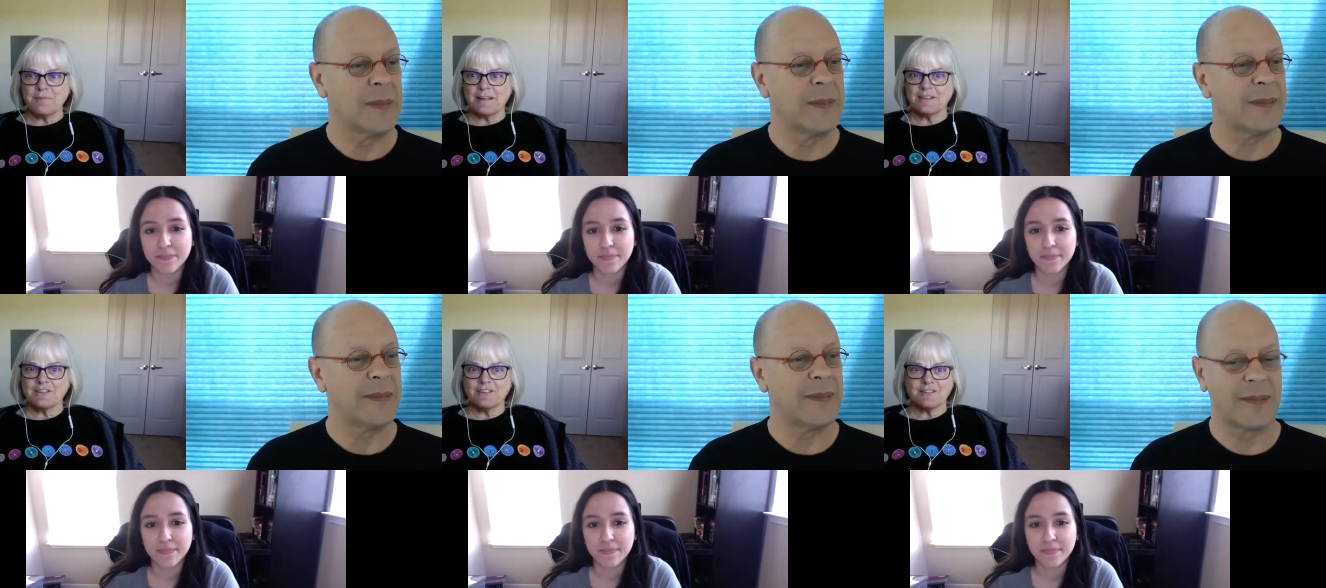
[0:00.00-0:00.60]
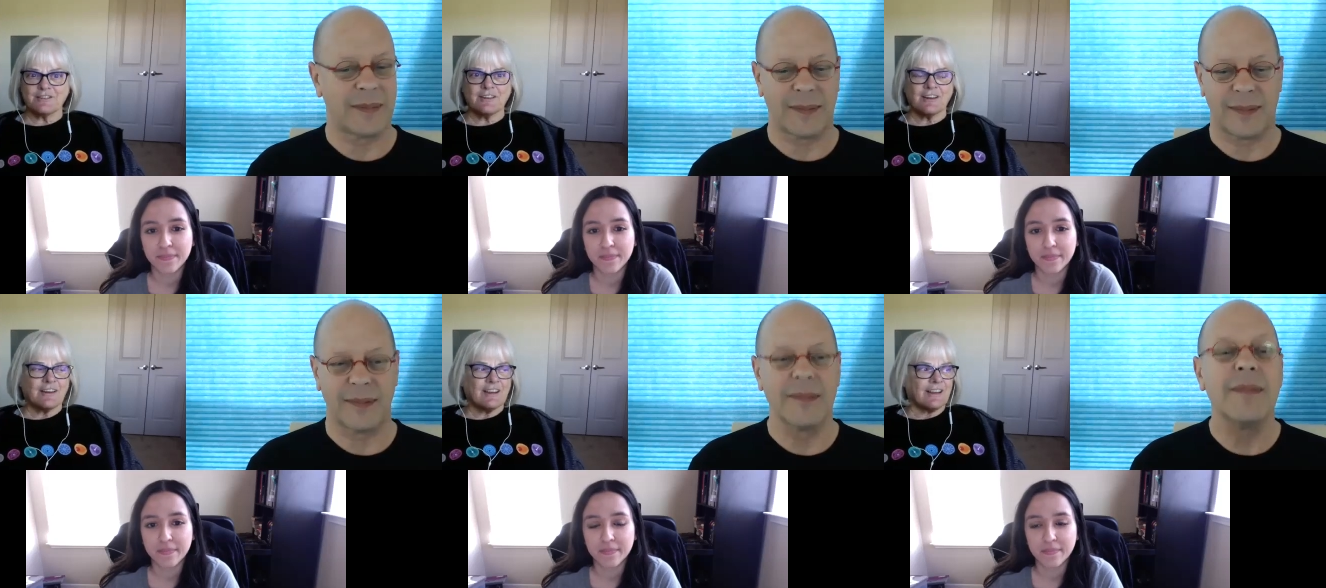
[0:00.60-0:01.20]
Speaker 1: Manager,
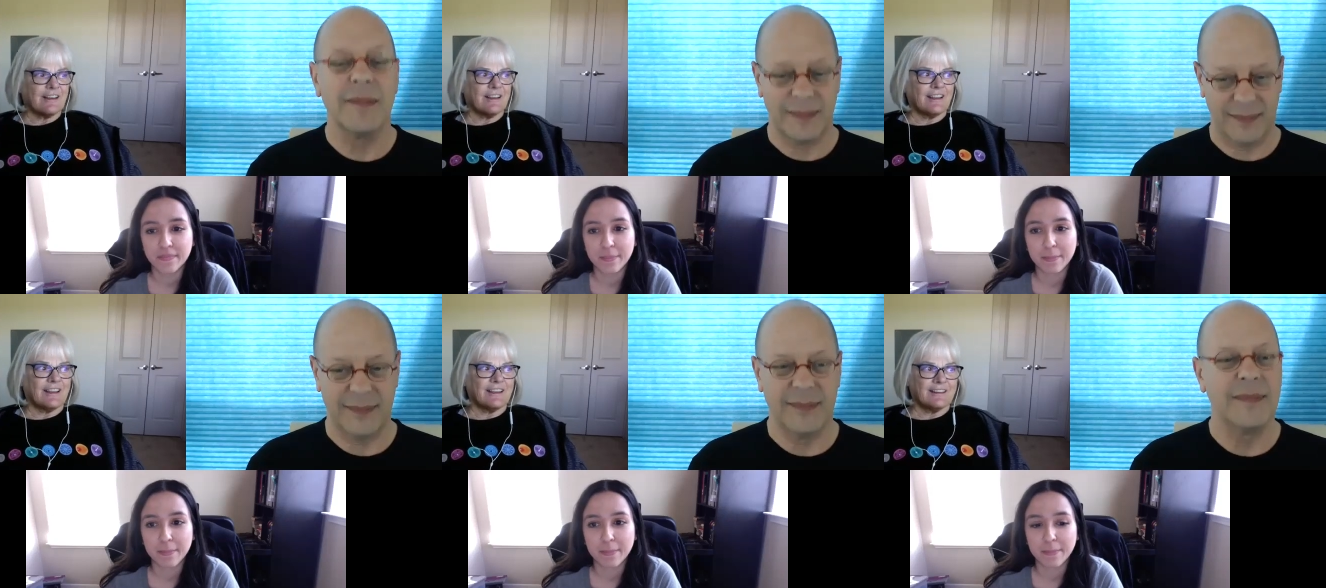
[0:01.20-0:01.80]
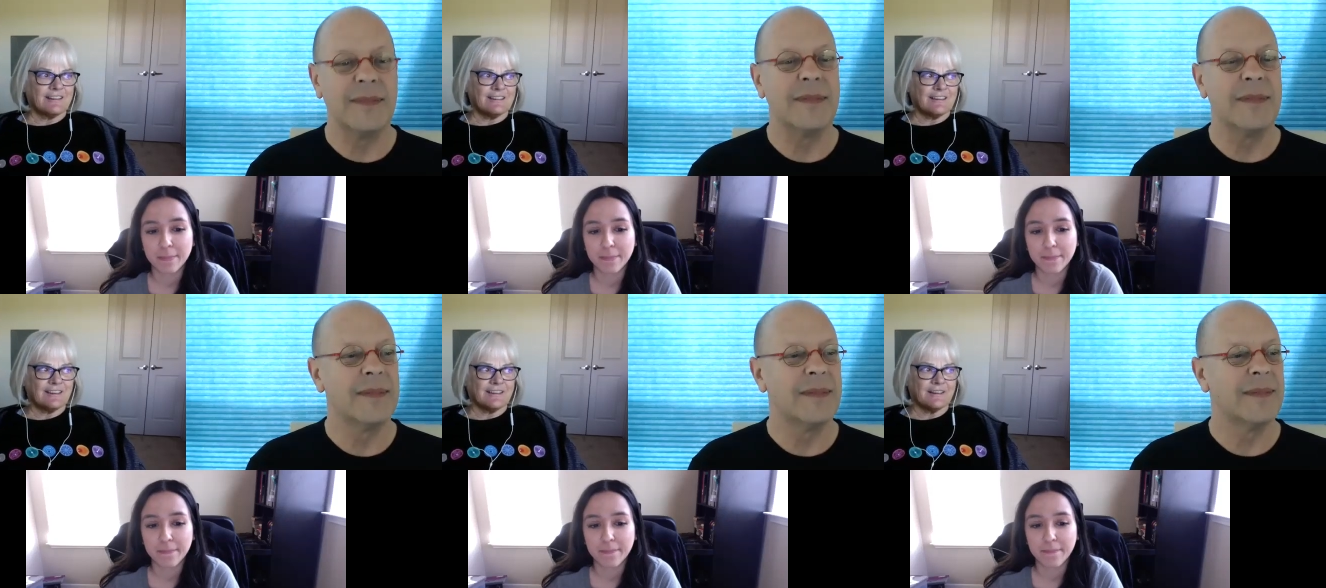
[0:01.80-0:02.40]
and
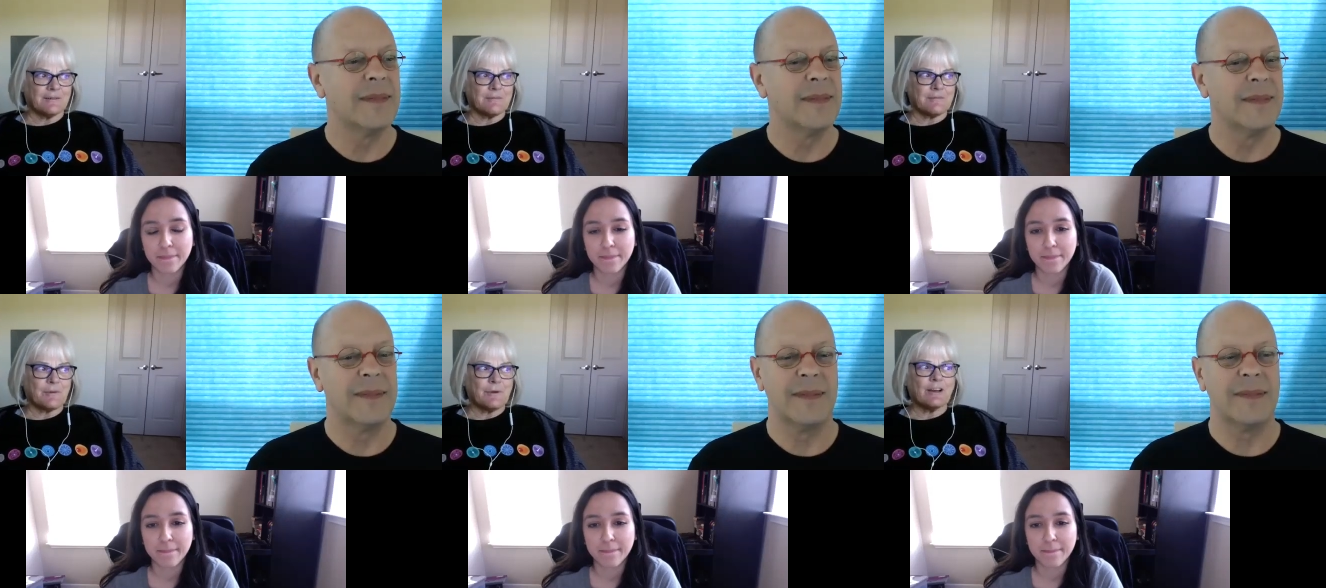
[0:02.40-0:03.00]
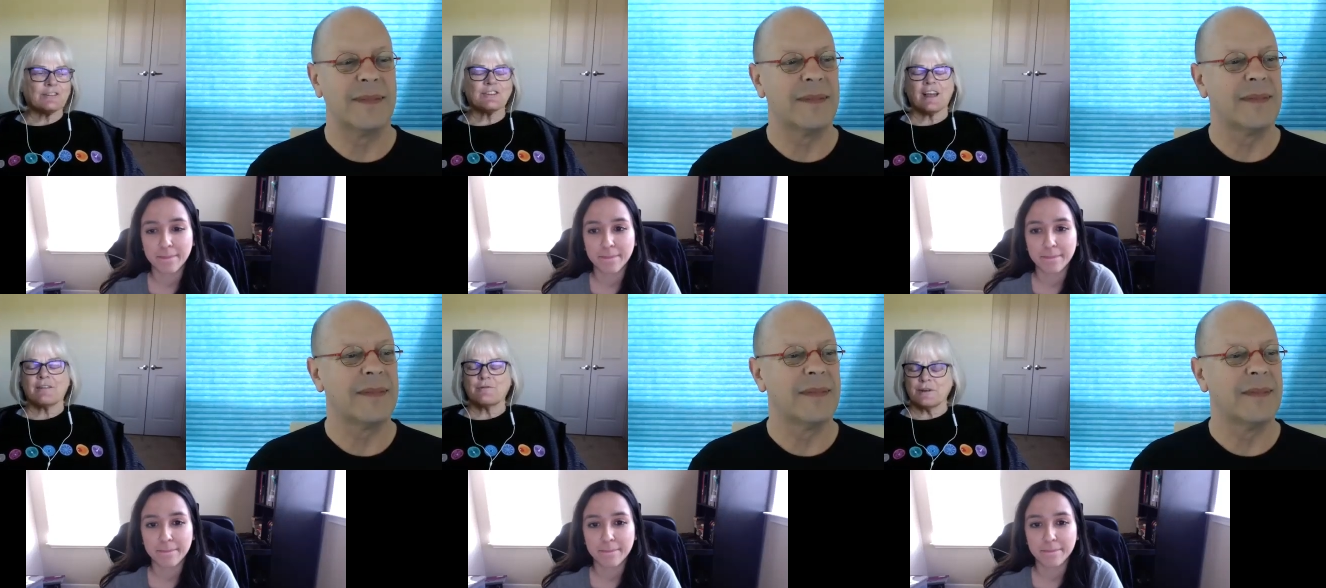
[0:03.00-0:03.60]
we also
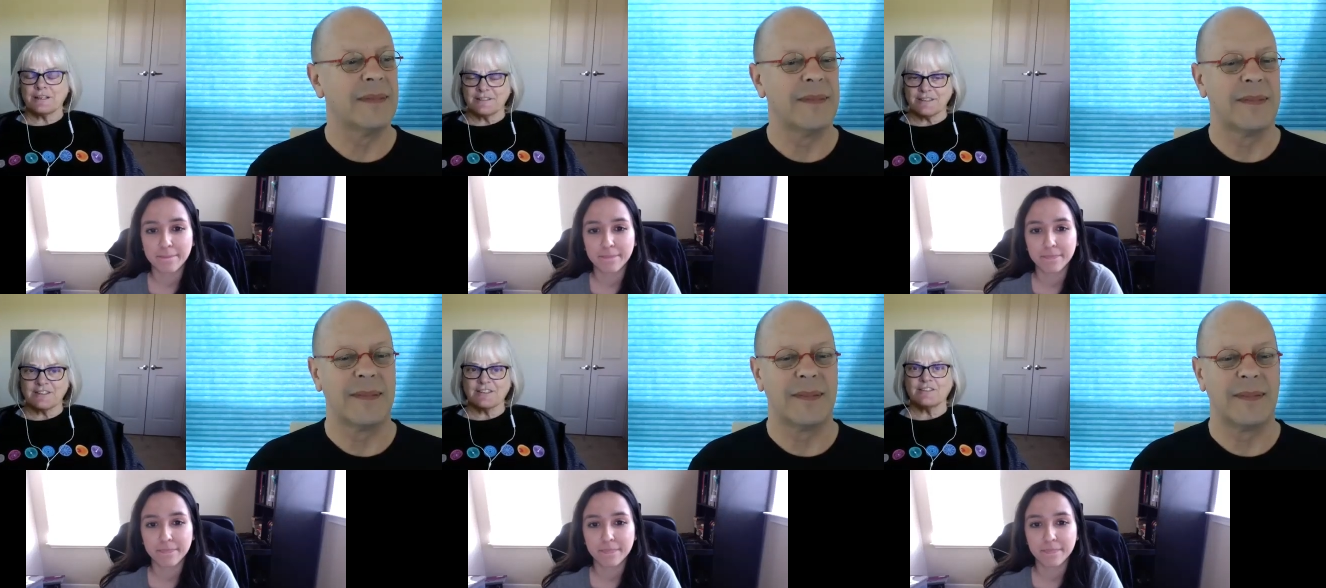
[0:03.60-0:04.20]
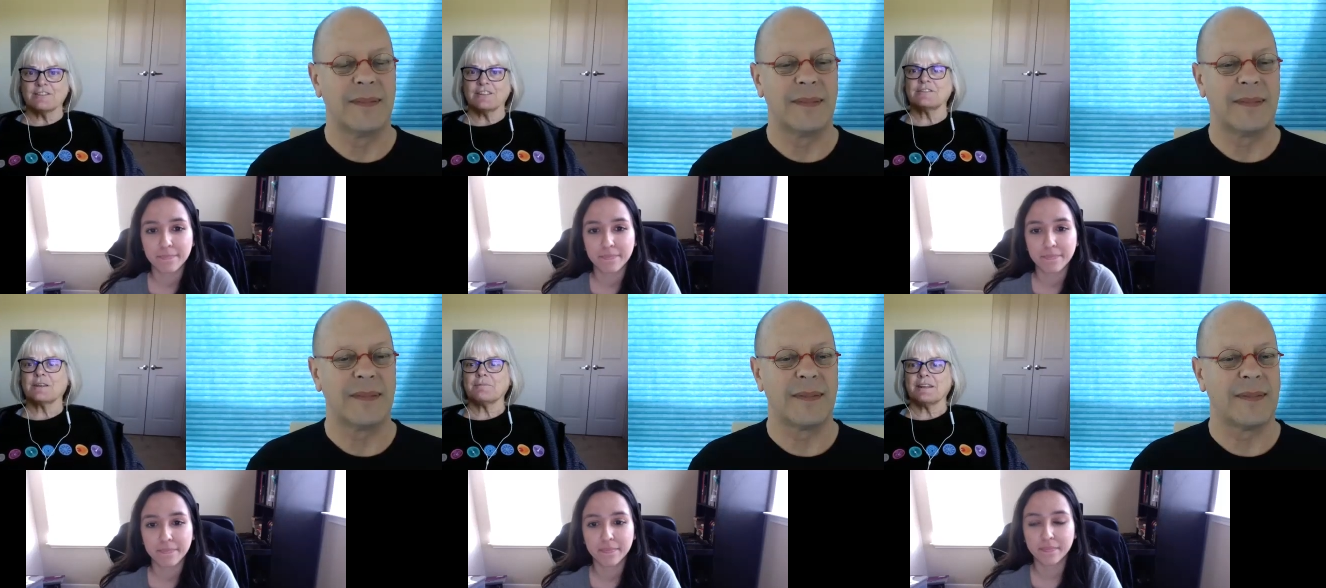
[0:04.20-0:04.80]
have one assistant who
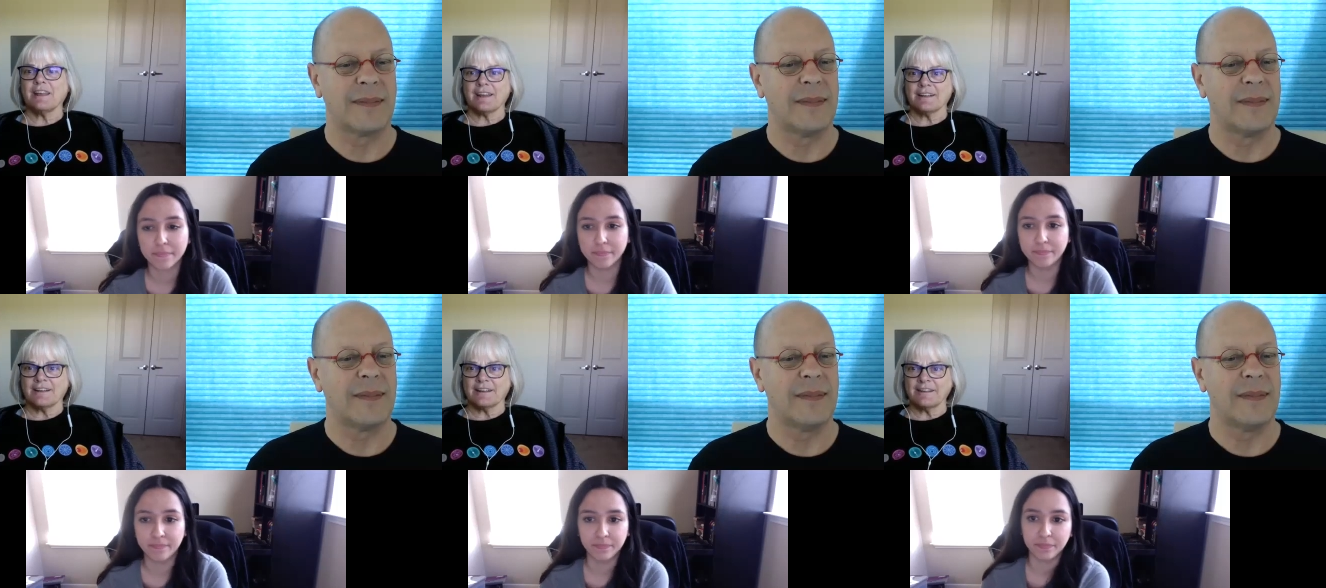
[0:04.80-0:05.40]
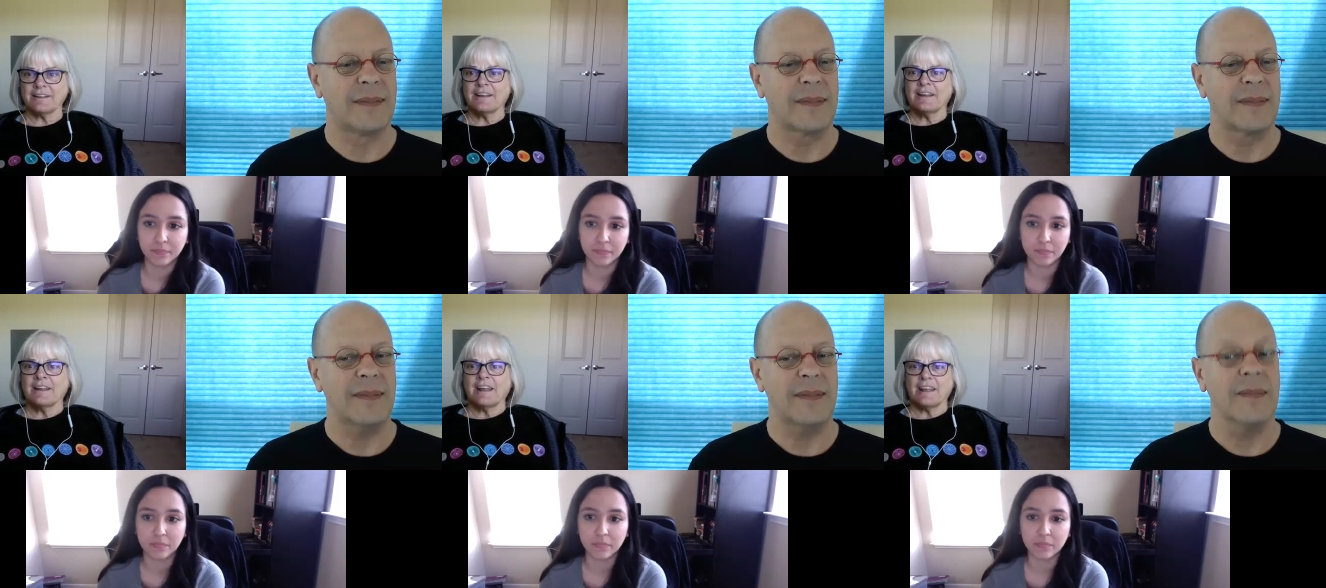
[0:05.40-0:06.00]
lives up in Canada,
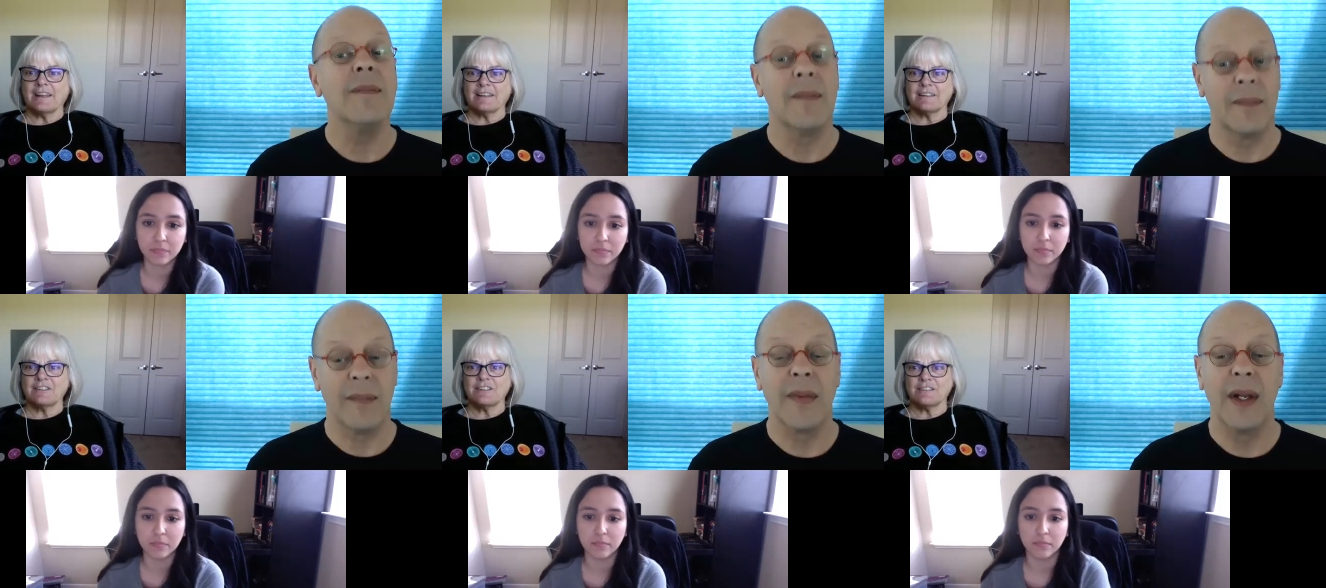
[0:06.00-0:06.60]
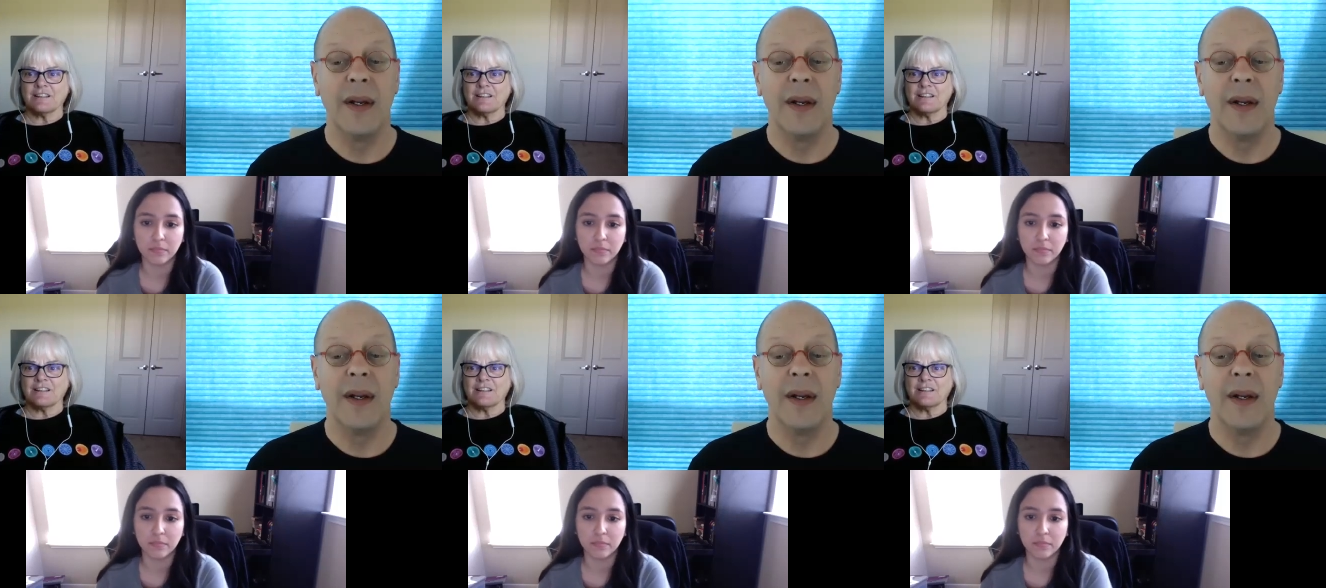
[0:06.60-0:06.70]
and she's